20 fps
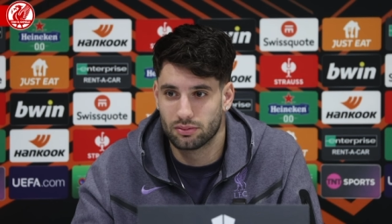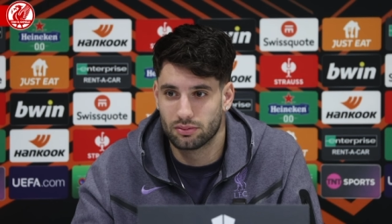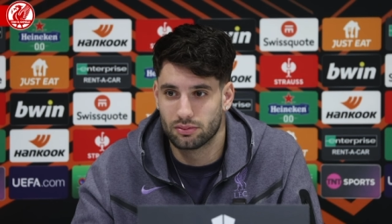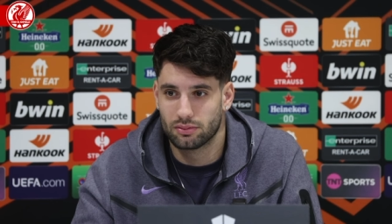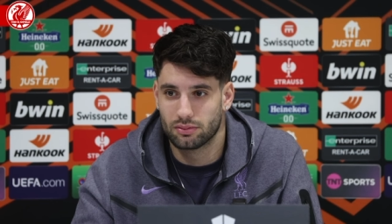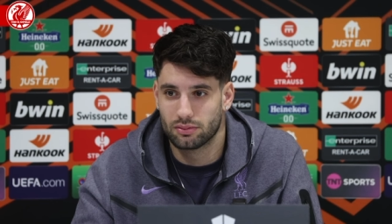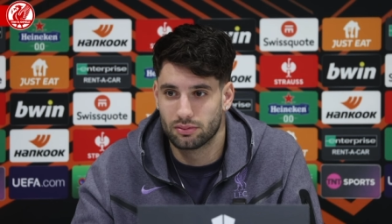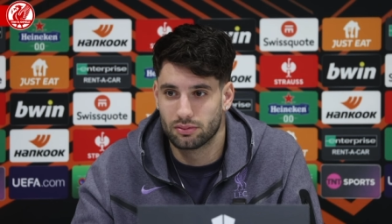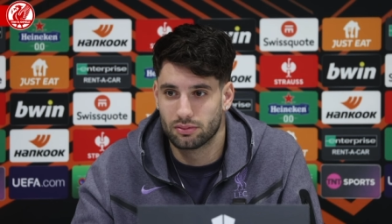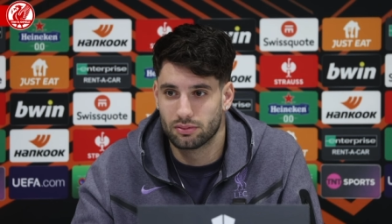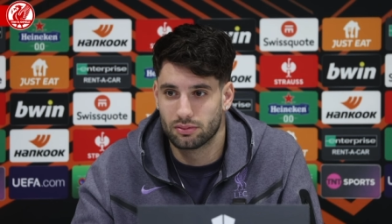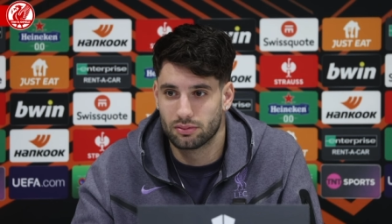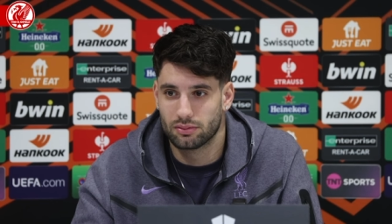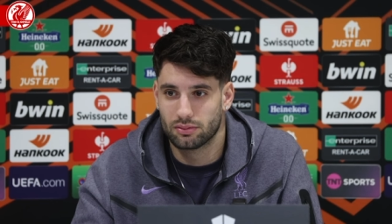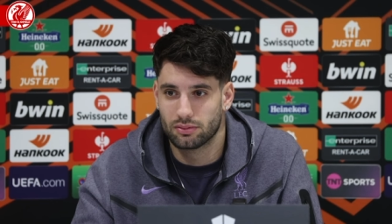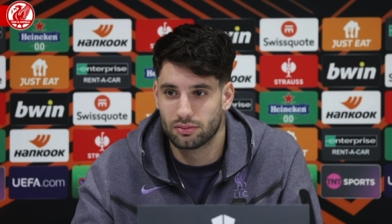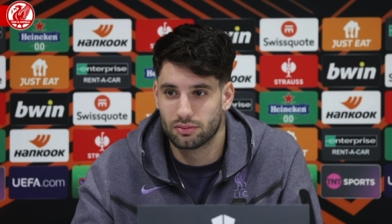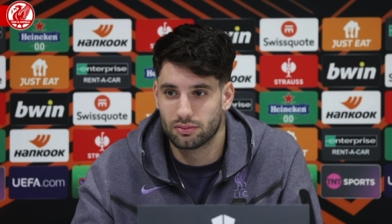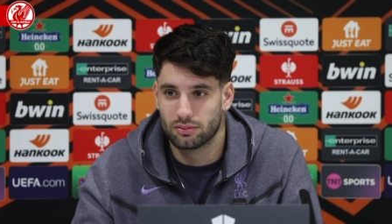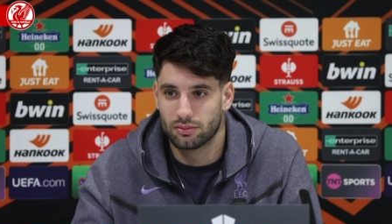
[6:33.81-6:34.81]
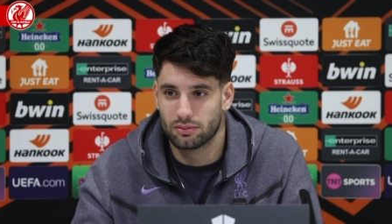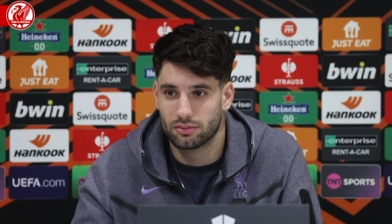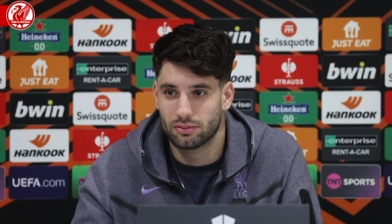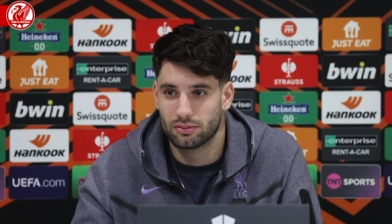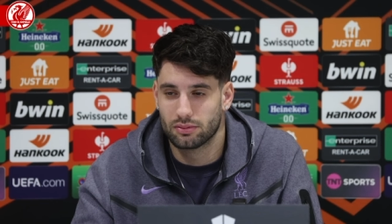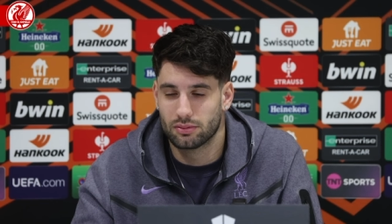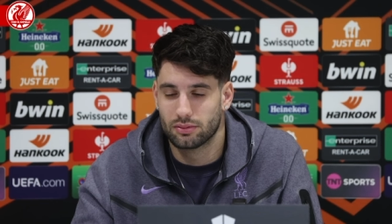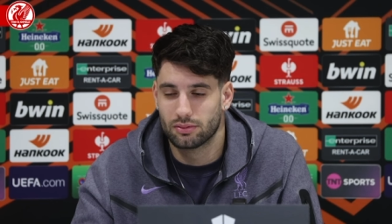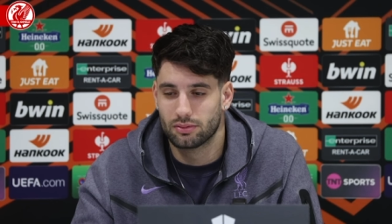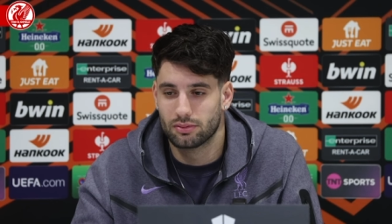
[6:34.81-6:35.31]
You still got to get to that,
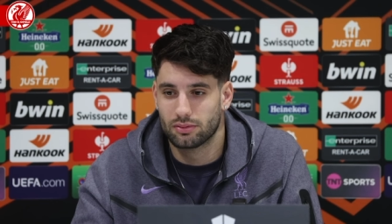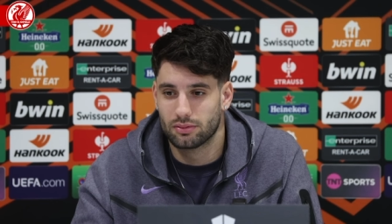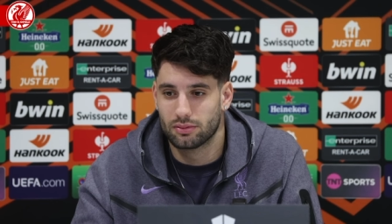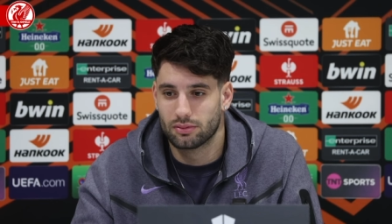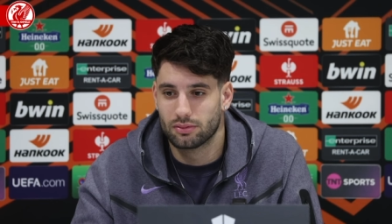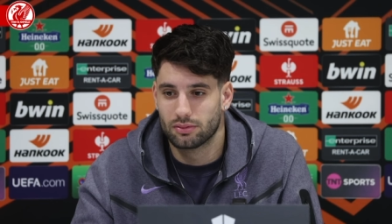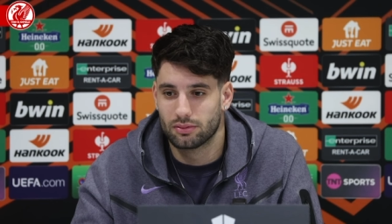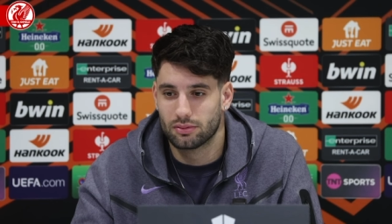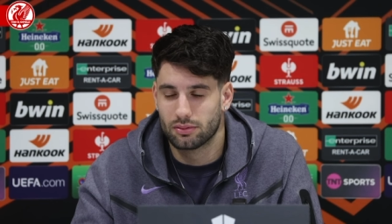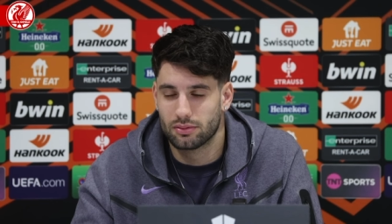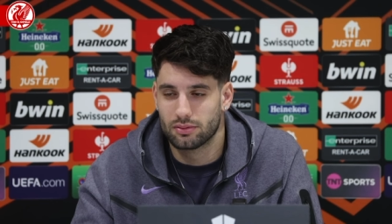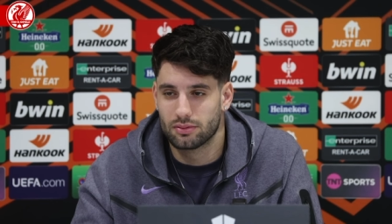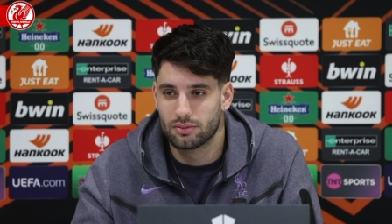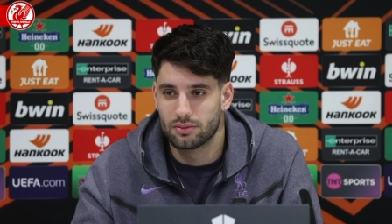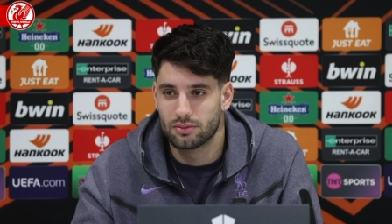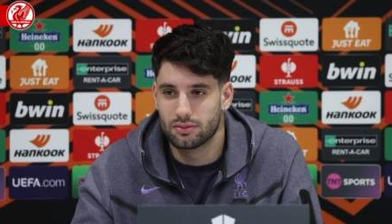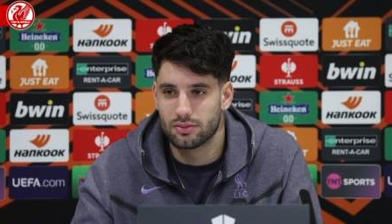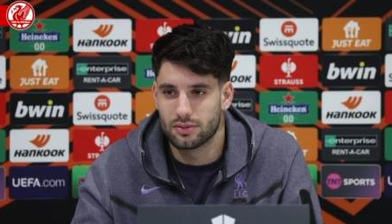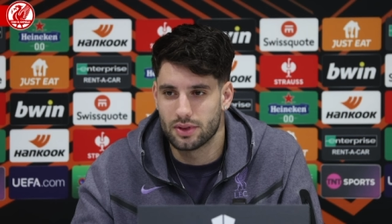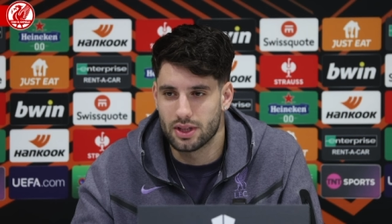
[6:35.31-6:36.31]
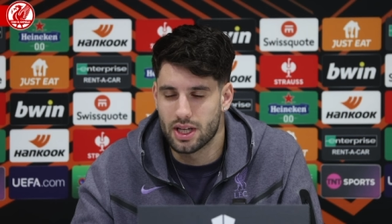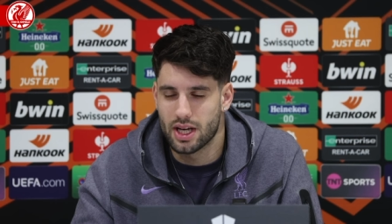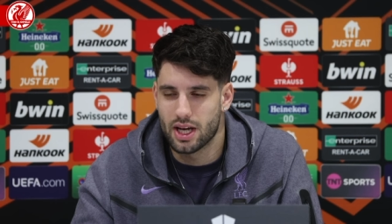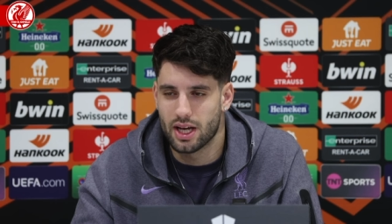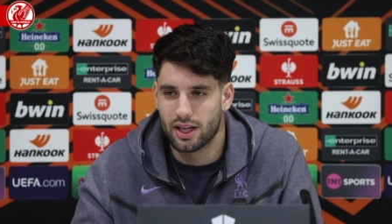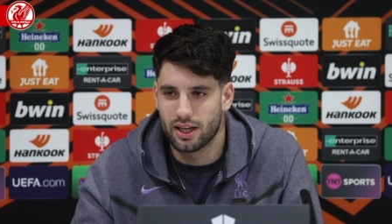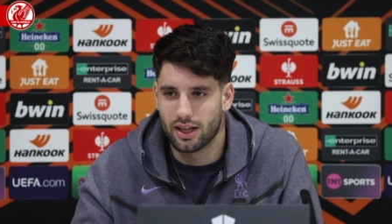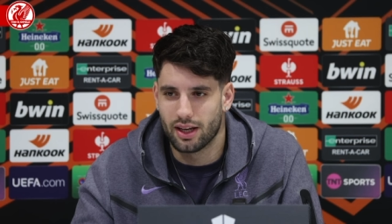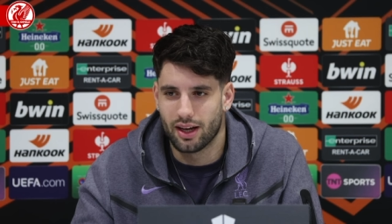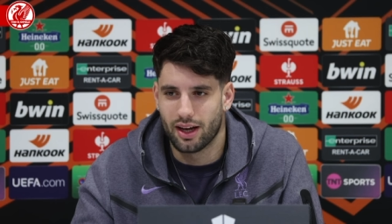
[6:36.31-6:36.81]
that, that level, do you think?
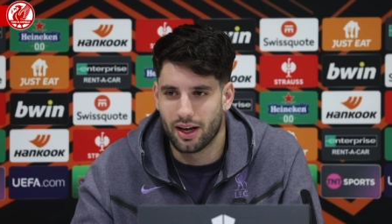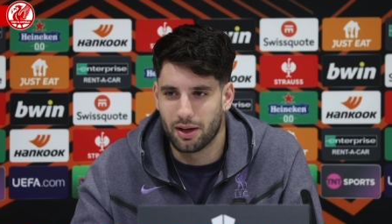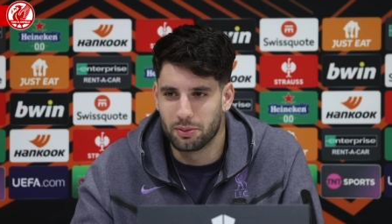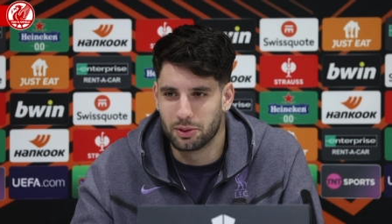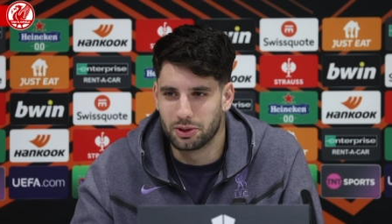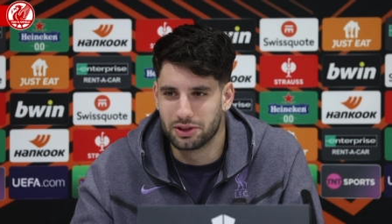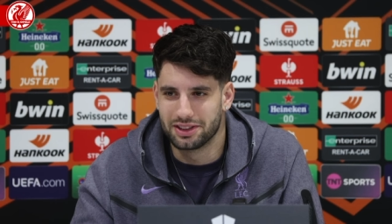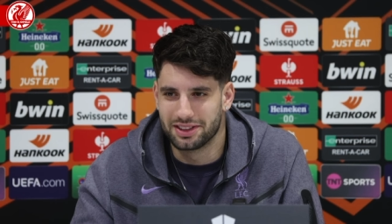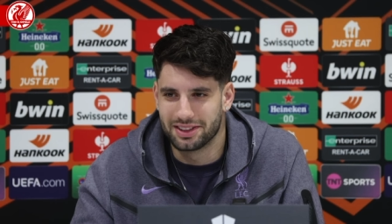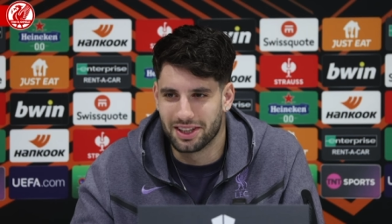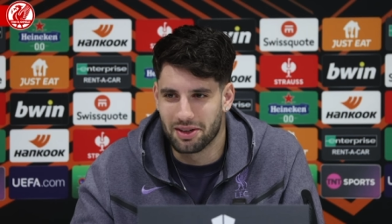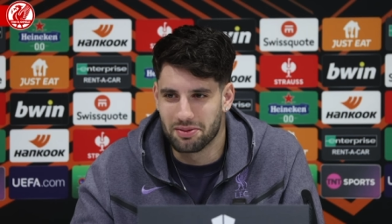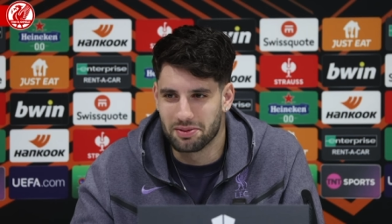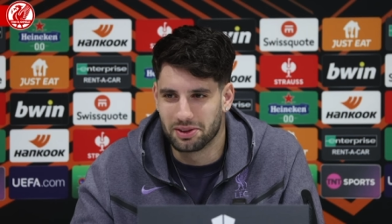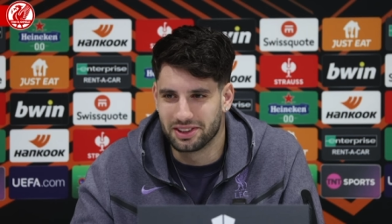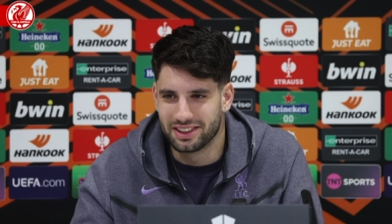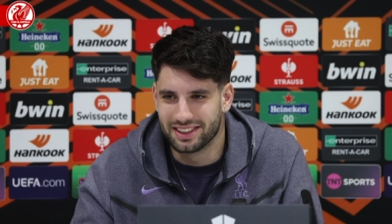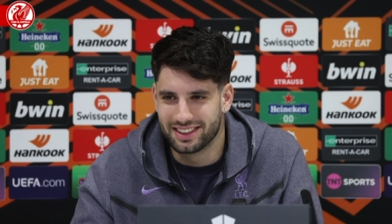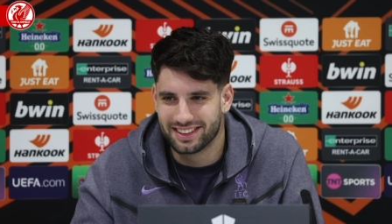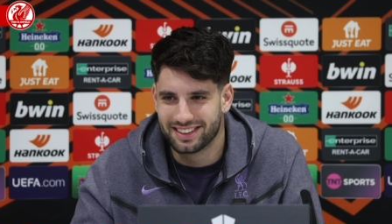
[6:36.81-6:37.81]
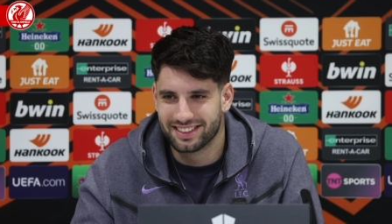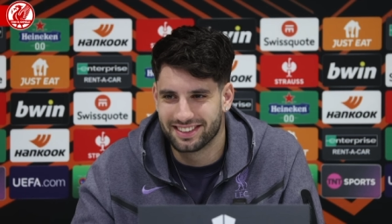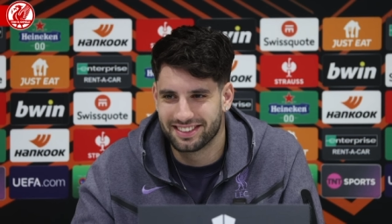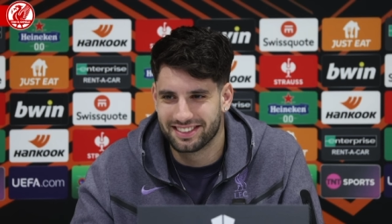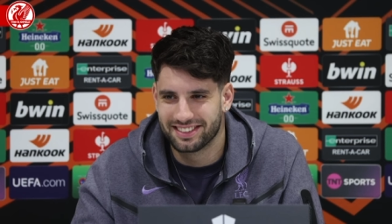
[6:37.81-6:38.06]
Yeah, yeah, I'm on it. I'm on it.